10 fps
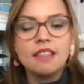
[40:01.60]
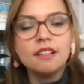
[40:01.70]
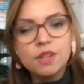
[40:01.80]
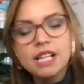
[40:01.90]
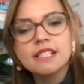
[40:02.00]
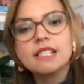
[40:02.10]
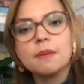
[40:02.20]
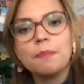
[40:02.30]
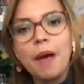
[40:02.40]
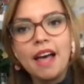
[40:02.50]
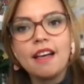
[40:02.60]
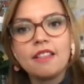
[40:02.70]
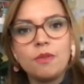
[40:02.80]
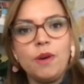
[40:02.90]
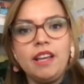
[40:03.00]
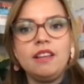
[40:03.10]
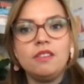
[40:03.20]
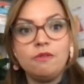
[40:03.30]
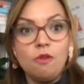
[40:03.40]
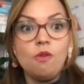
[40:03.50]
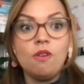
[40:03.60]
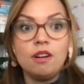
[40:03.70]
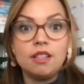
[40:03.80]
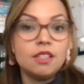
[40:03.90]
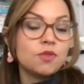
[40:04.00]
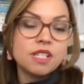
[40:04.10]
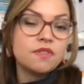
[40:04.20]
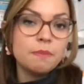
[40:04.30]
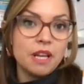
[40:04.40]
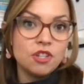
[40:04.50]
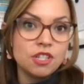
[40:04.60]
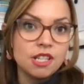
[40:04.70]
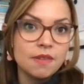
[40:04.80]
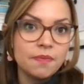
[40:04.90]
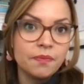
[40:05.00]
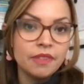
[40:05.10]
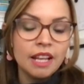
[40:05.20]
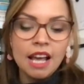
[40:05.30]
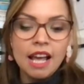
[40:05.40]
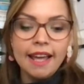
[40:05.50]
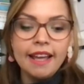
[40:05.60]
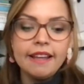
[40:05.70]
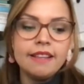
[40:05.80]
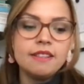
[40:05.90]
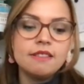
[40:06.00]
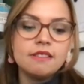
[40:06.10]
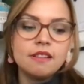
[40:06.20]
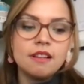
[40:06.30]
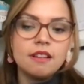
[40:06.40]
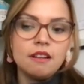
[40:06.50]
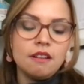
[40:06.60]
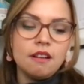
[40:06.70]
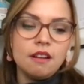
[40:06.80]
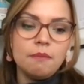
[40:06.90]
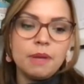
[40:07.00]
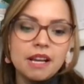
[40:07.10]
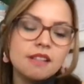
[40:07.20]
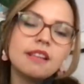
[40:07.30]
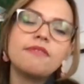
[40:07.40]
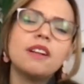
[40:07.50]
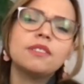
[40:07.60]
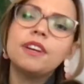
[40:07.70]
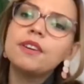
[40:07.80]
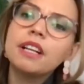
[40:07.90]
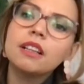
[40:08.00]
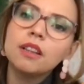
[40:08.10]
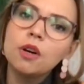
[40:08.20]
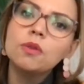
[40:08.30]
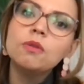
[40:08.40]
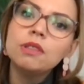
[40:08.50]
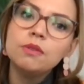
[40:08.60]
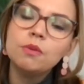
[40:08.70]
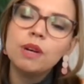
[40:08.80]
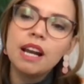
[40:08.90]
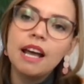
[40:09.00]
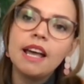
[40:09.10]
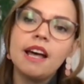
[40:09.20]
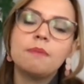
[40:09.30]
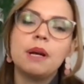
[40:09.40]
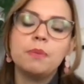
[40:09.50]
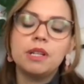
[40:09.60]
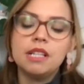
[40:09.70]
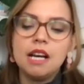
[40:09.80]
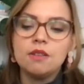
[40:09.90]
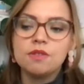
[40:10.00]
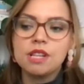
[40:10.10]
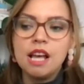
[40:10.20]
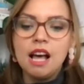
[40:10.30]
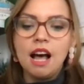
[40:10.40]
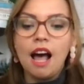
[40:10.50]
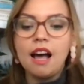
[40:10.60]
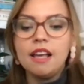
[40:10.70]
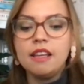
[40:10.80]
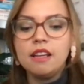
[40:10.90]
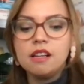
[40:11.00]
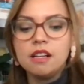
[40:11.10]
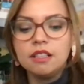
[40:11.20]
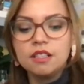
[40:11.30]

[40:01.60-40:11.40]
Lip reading: there is a pathway for a transformation. And because I felt very alone when I had my burnout, I